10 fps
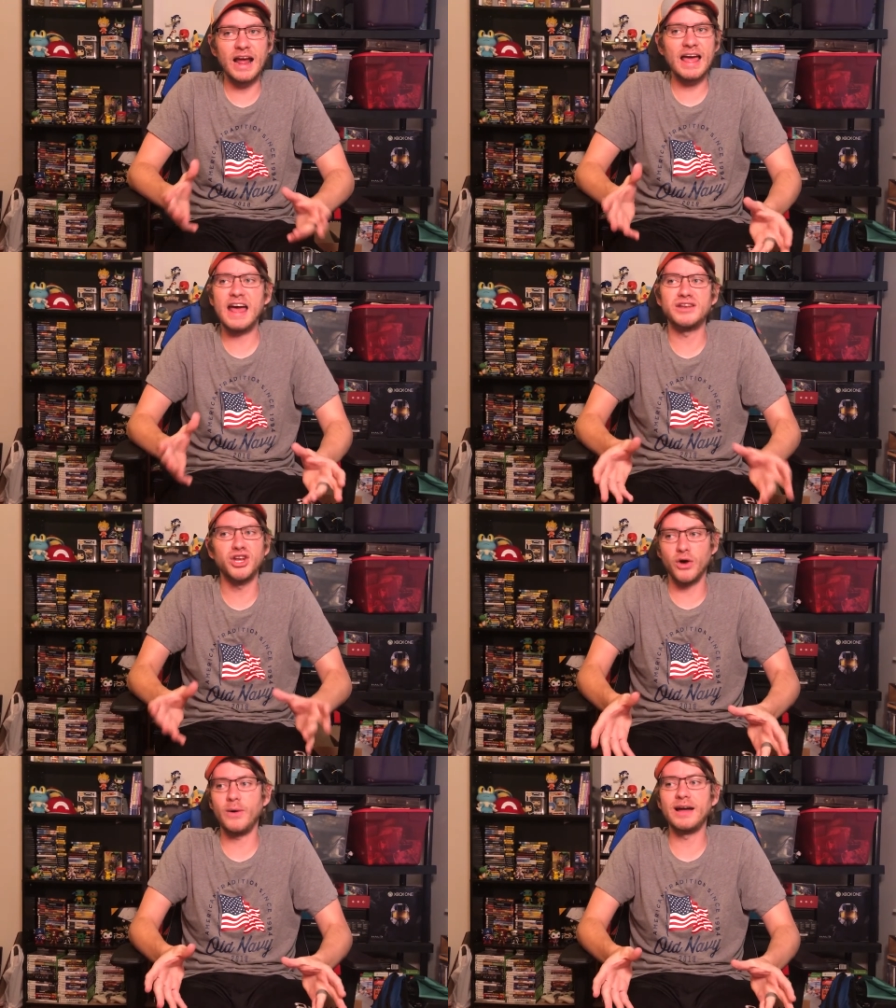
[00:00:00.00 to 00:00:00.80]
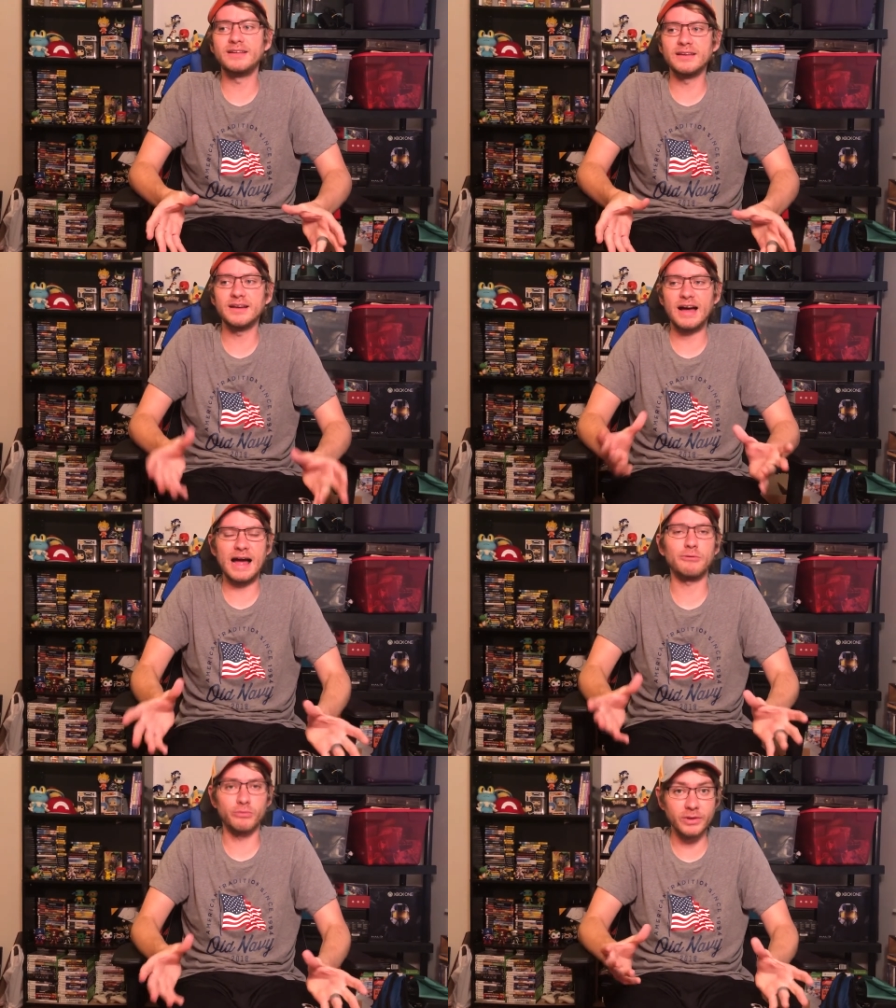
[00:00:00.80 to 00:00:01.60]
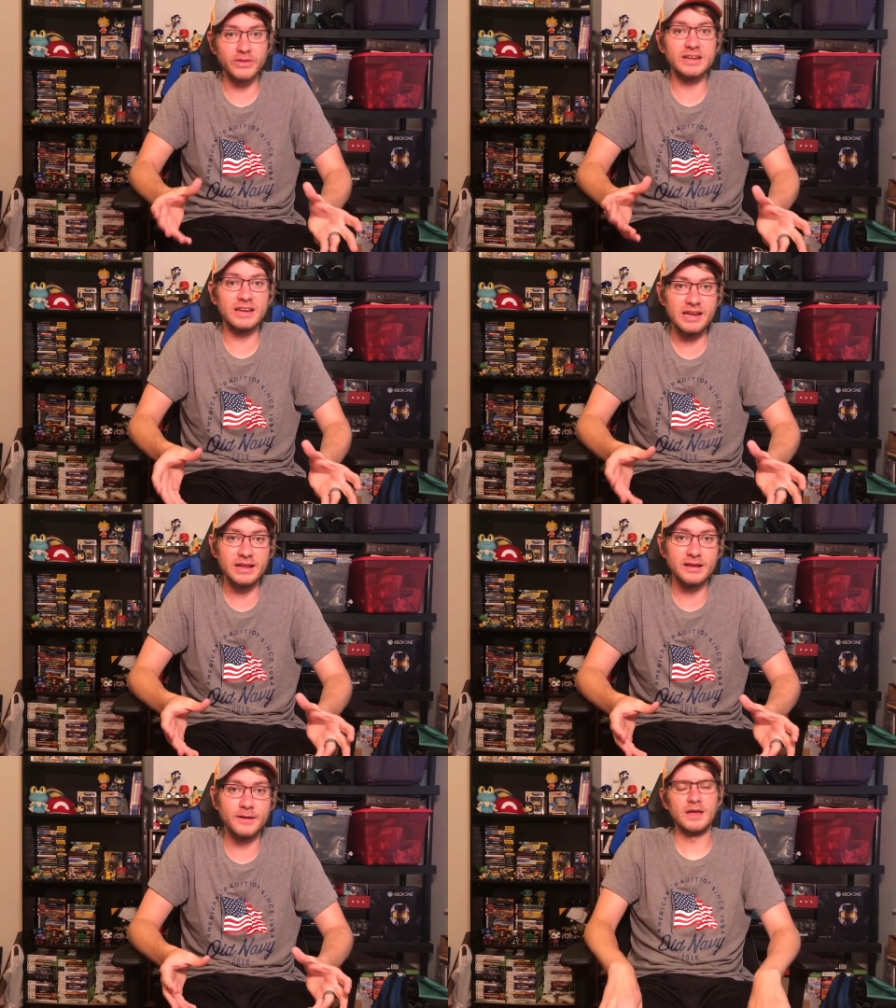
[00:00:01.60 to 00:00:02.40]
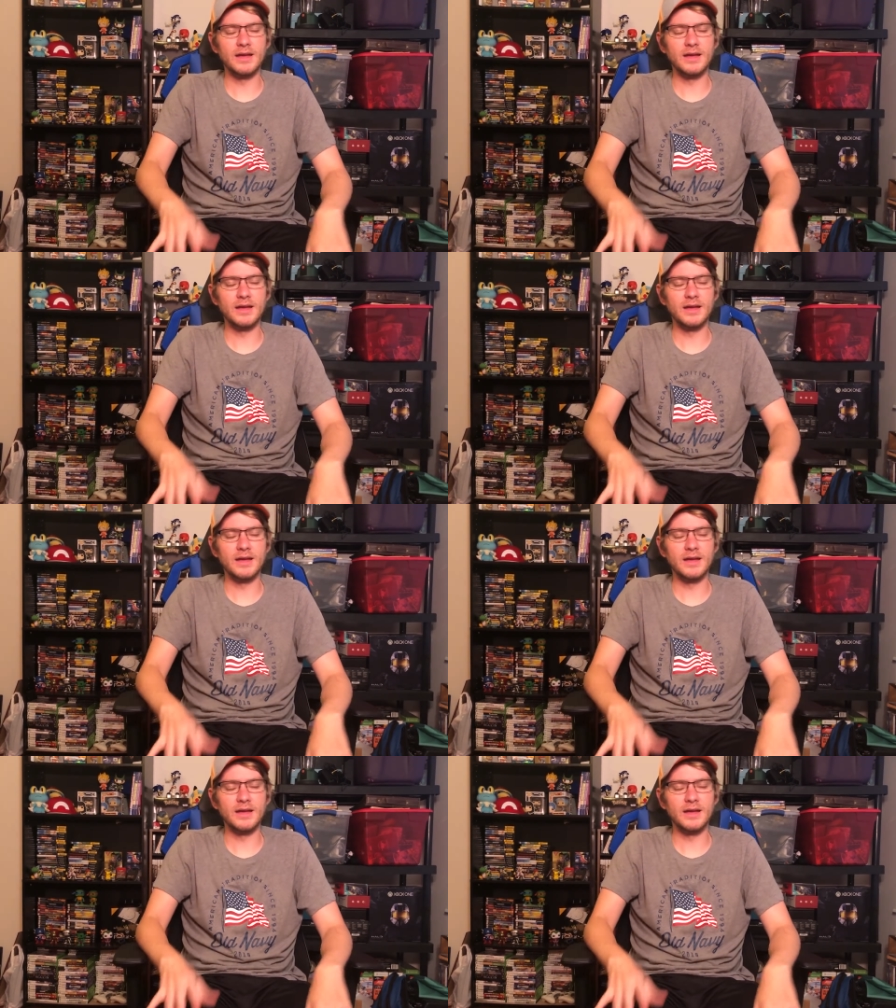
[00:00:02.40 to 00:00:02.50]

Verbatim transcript: I had no idea I really needed.